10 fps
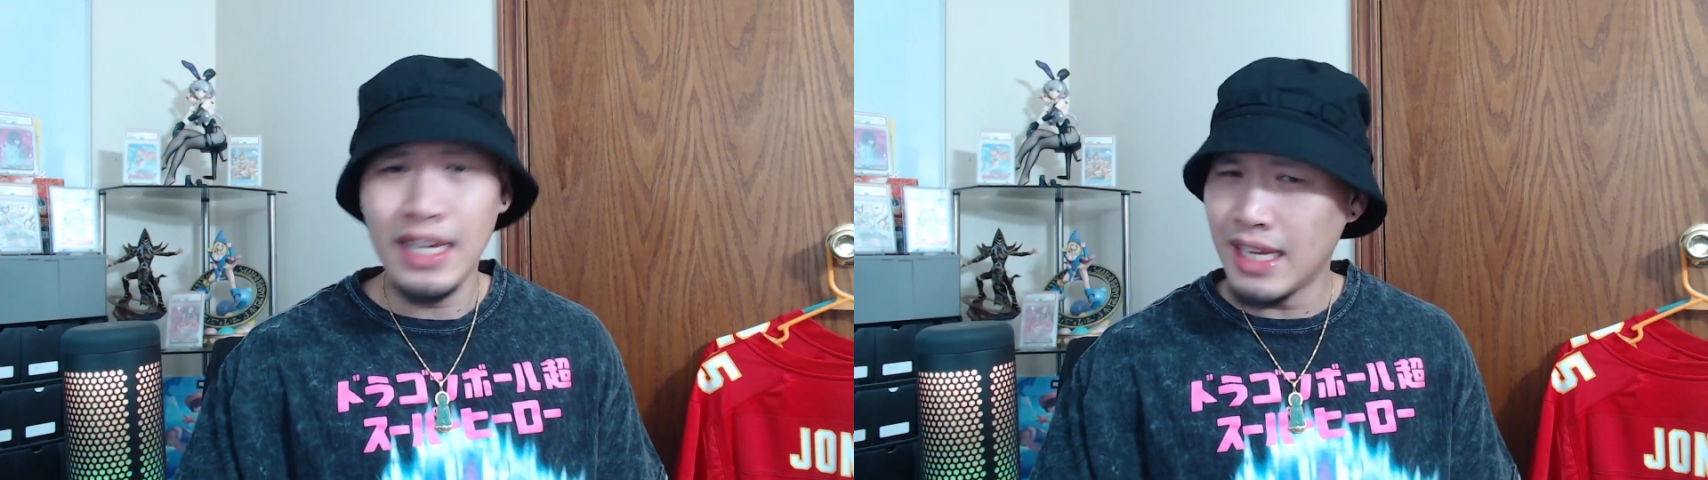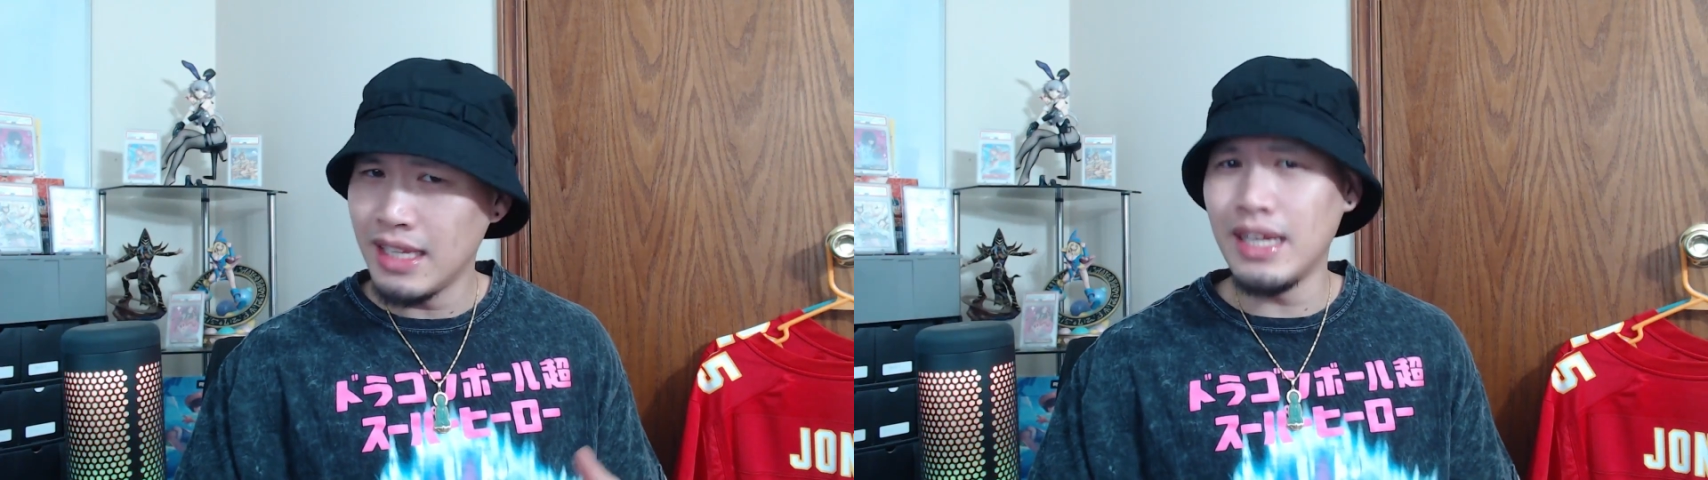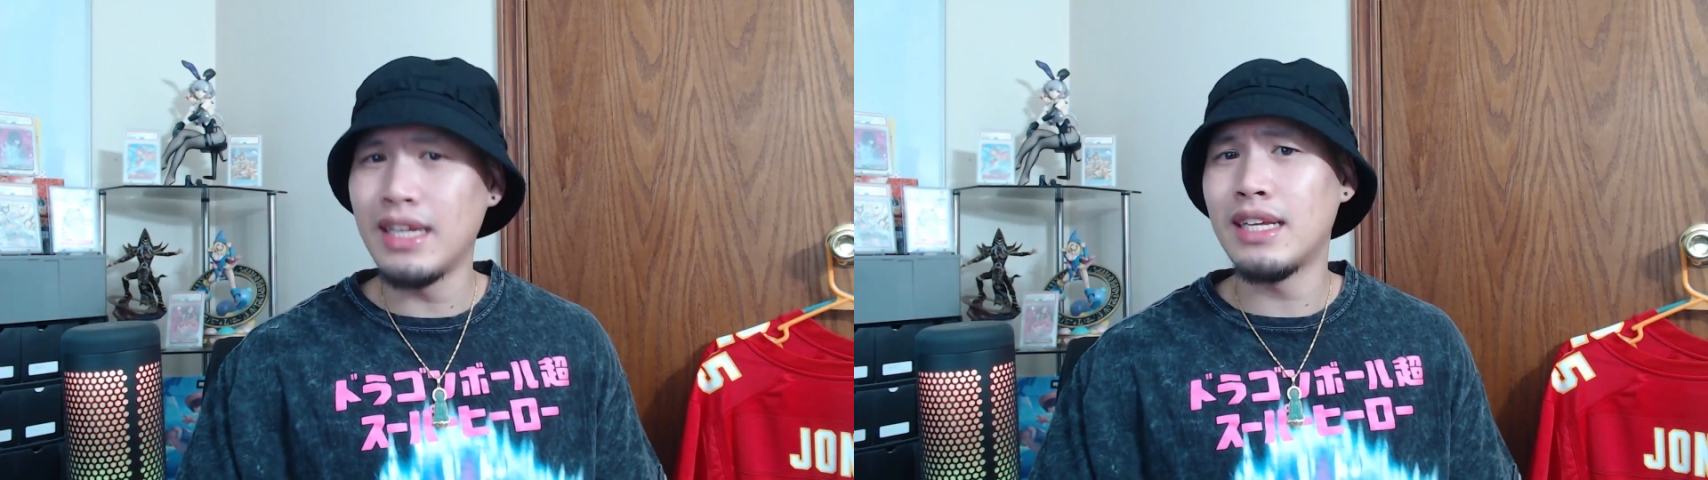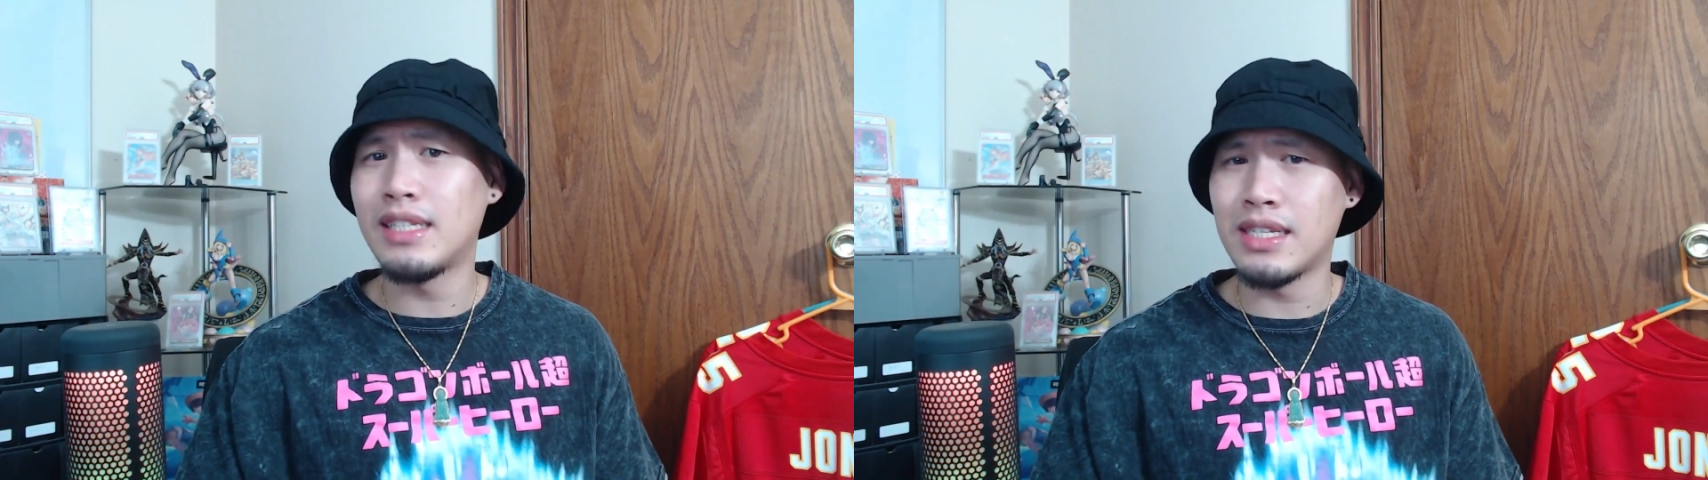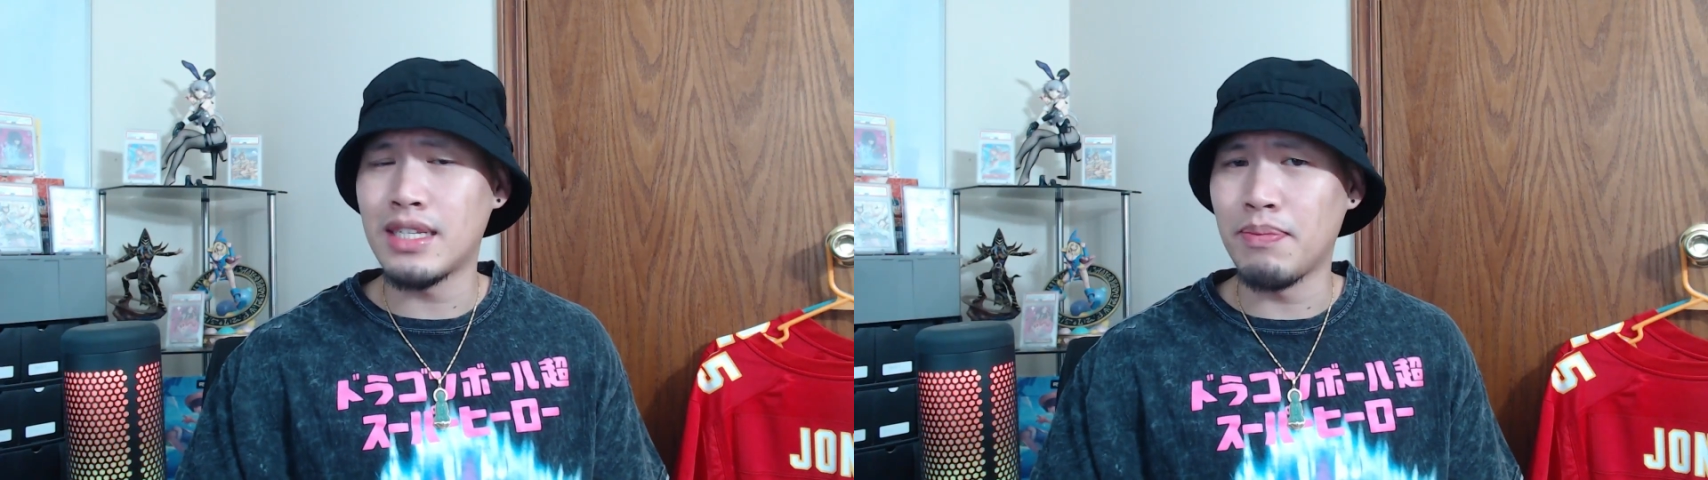can lead
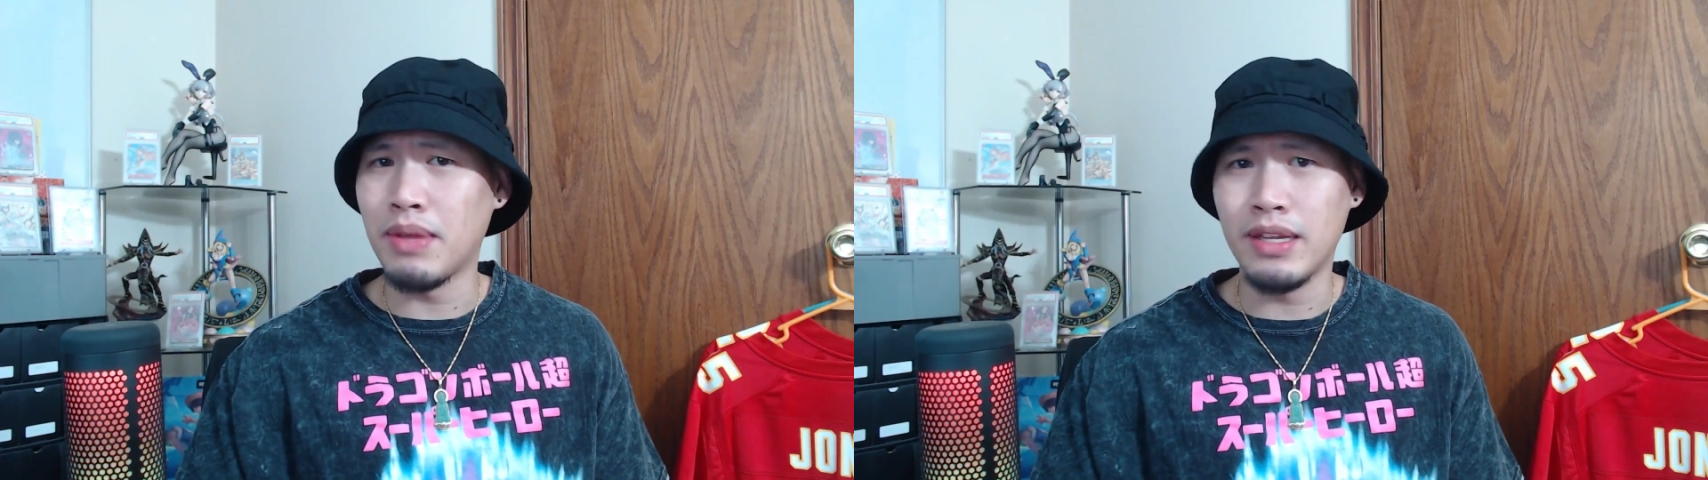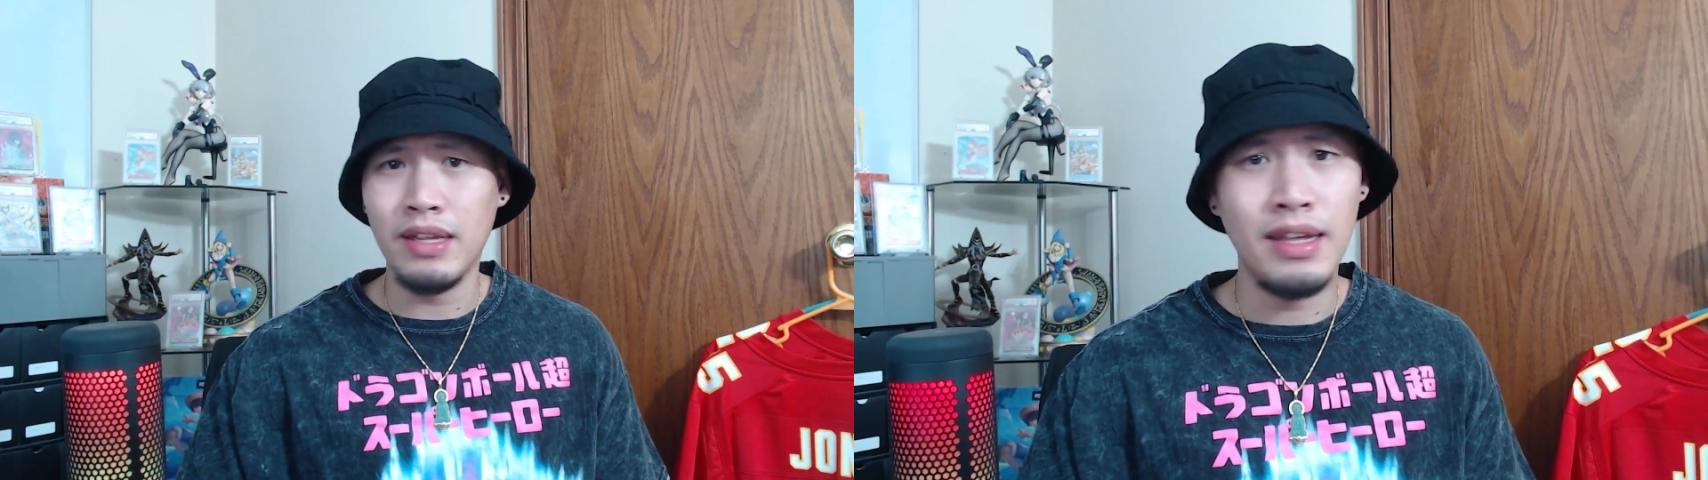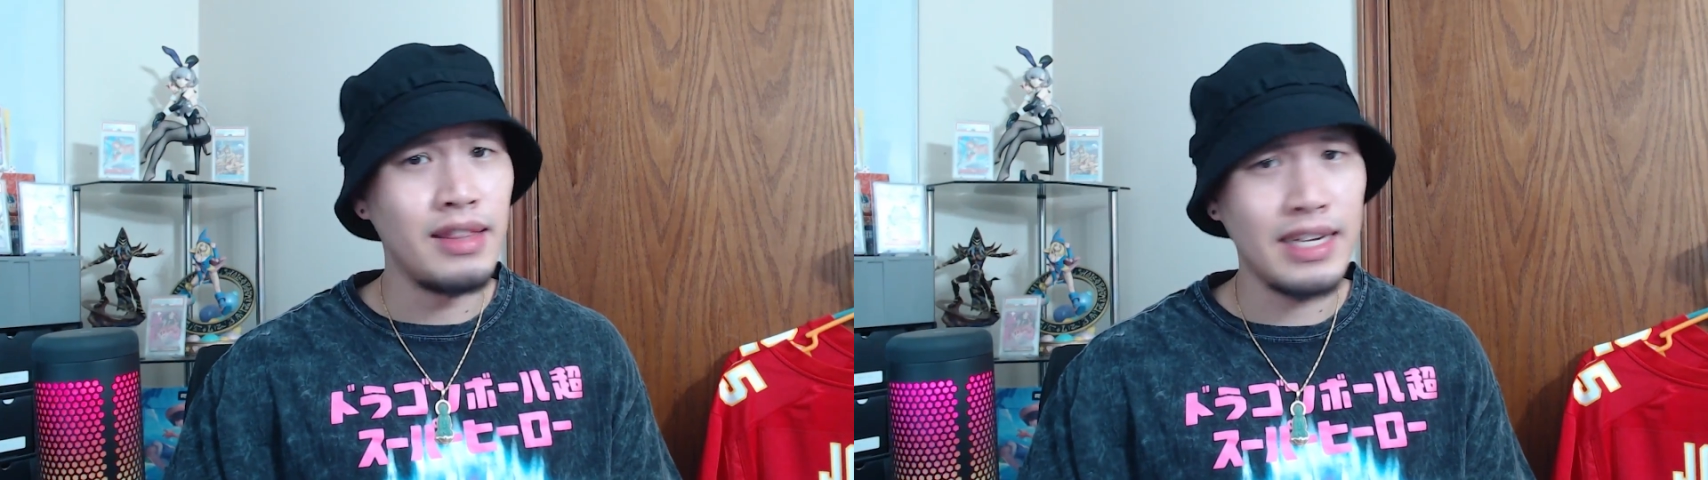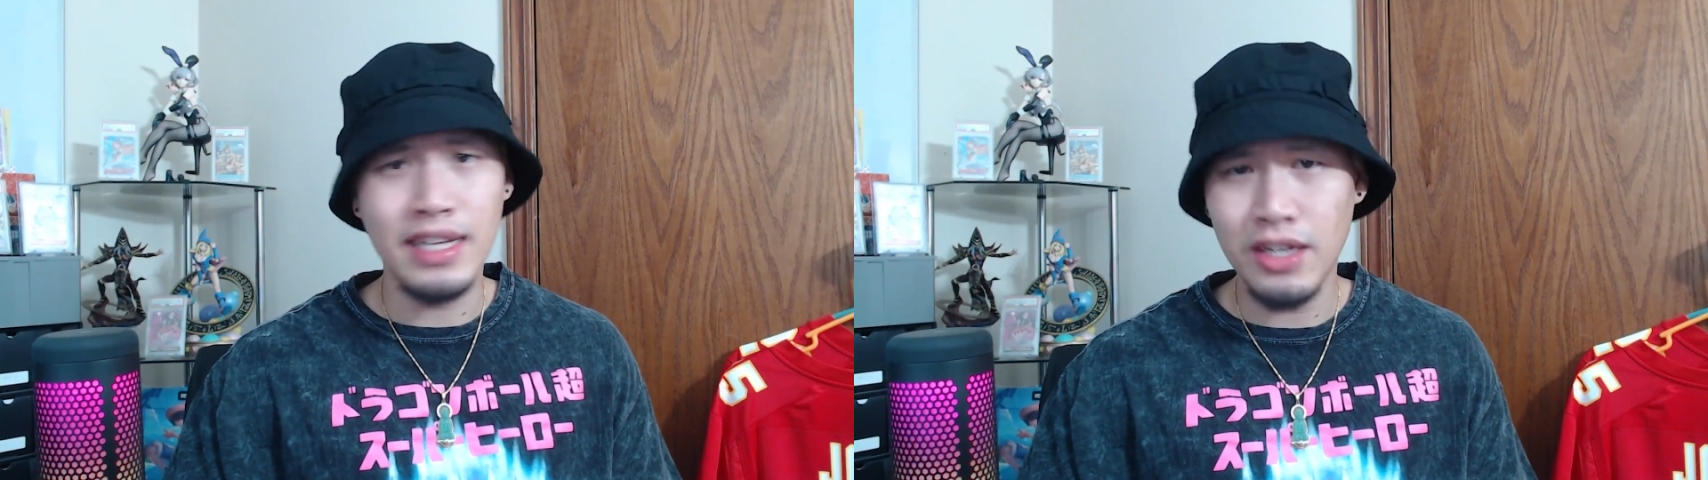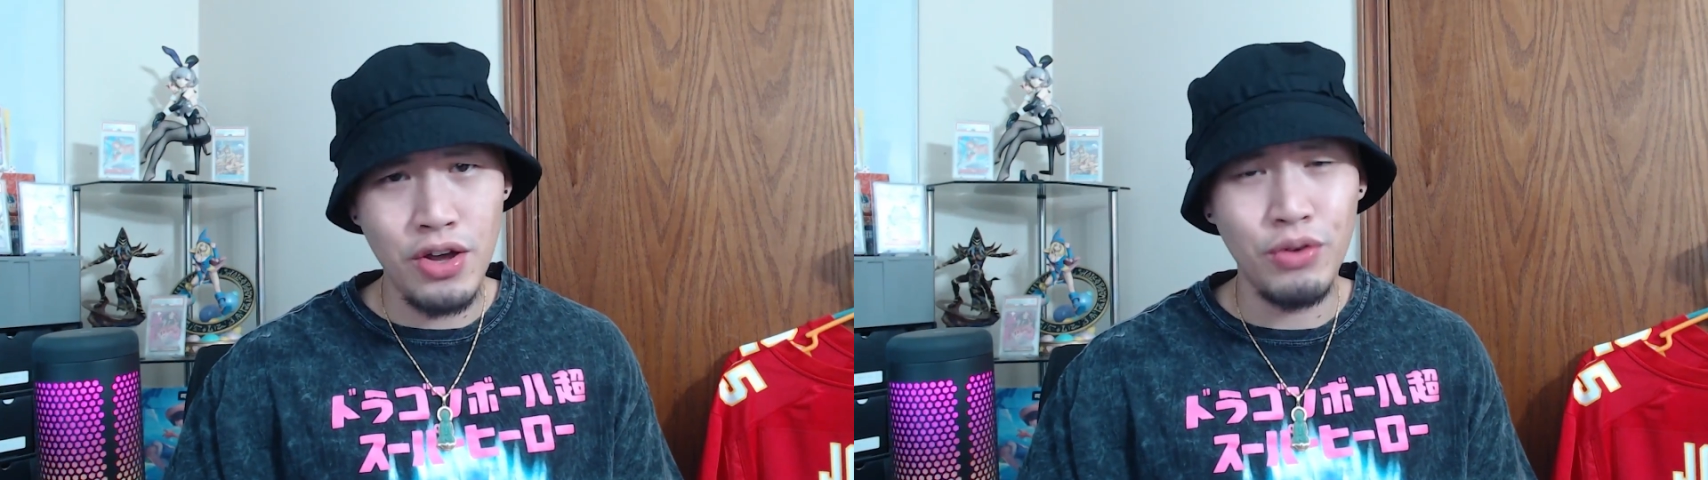into something that
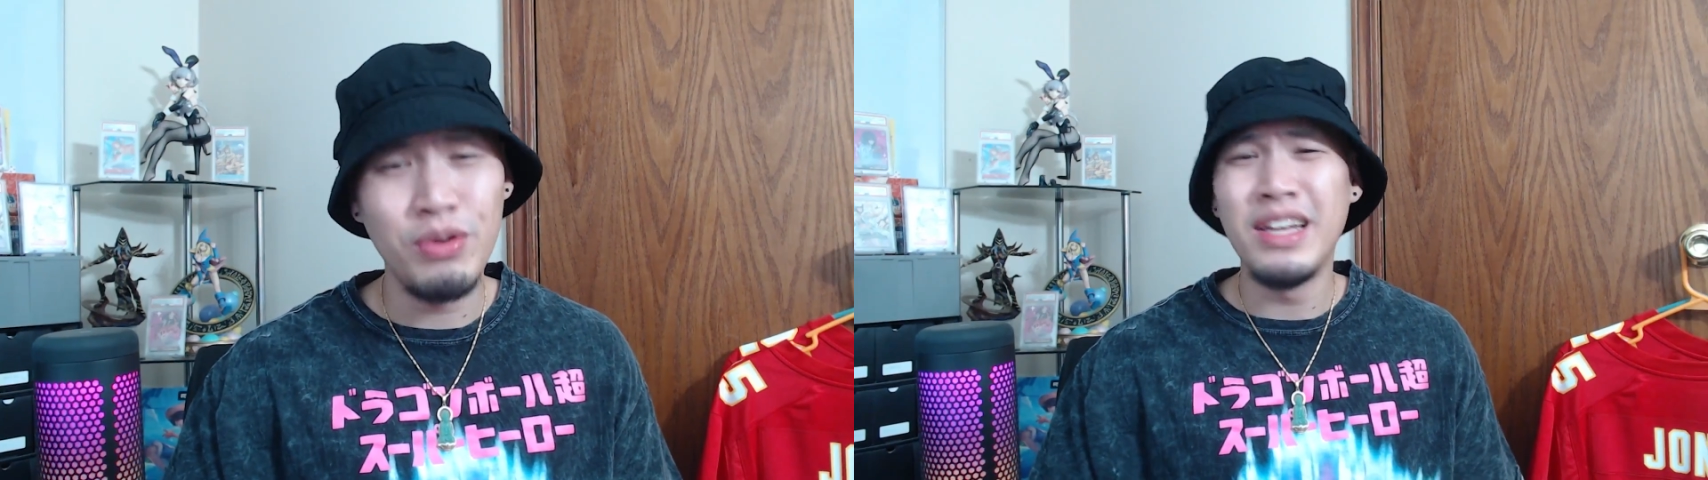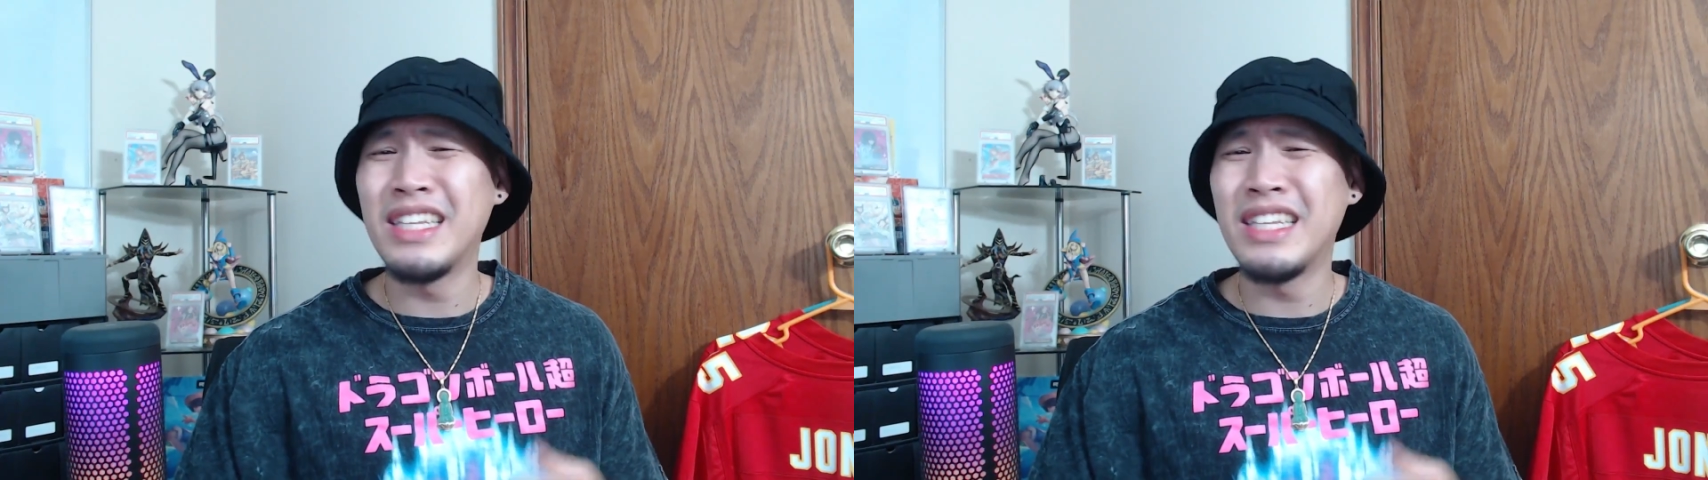can go